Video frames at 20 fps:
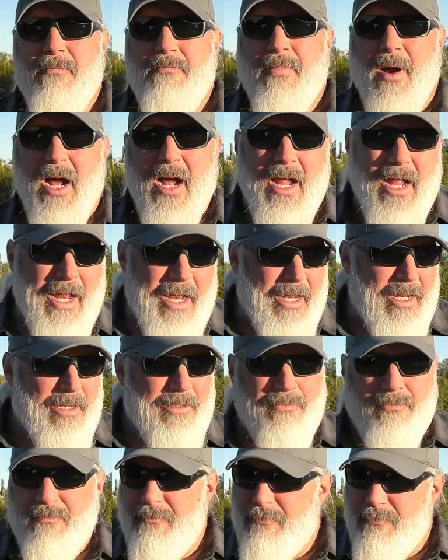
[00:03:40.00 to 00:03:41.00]

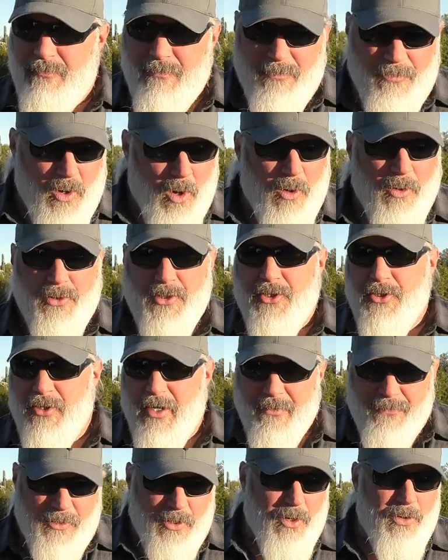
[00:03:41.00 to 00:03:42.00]
buying
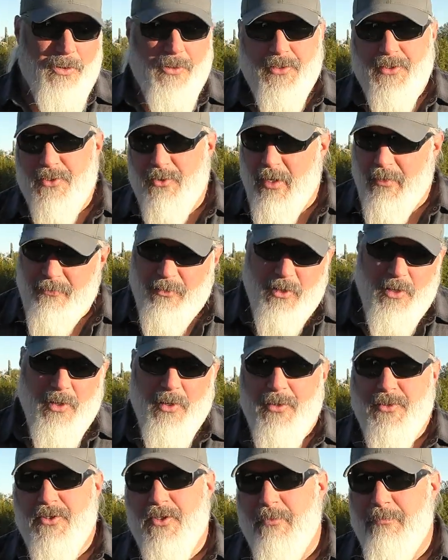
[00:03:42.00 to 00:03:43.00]
holster after holster after
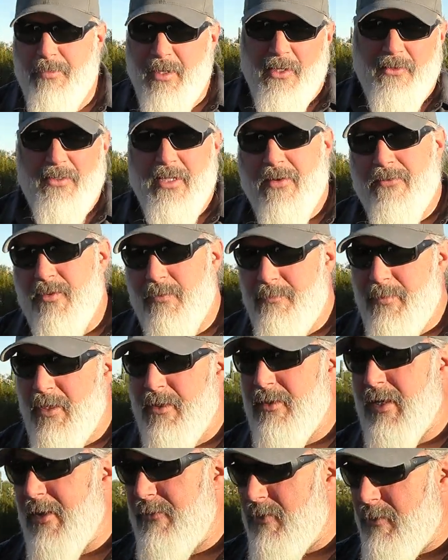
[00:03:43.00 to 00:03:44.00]
holster, belt after
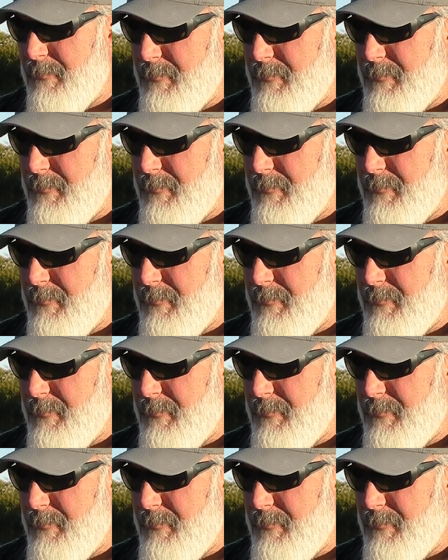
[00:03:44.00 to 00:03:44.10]
belt after